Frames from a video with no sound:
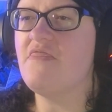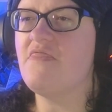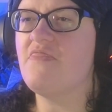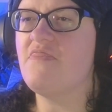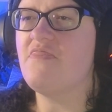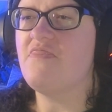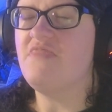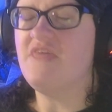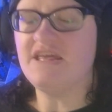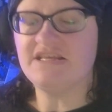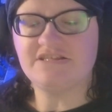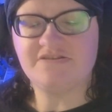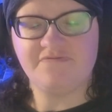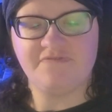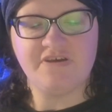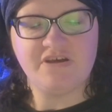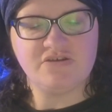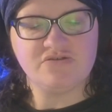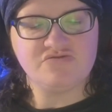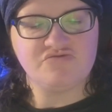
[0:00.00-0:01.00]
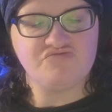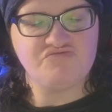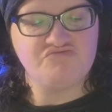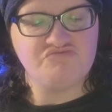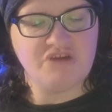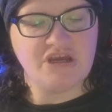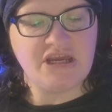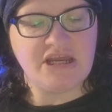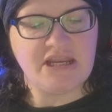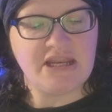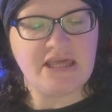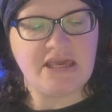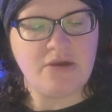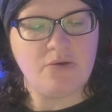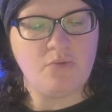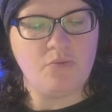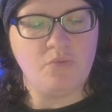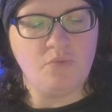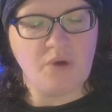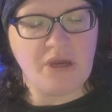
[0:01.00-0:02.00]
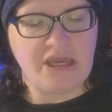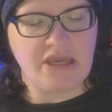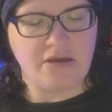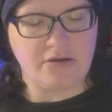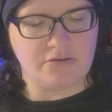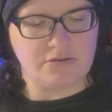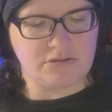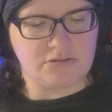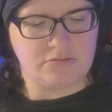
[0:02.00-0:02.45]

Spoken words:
This feels really weird.